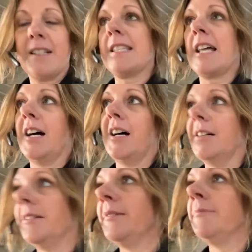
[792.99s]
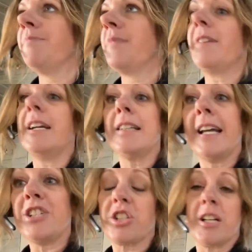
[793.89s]
Is the
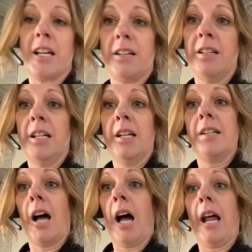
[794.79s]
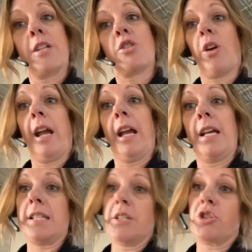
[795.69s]
ventilation not as great
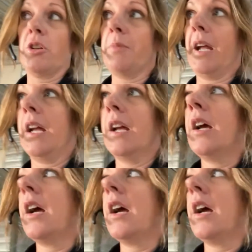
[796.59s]
as it should be?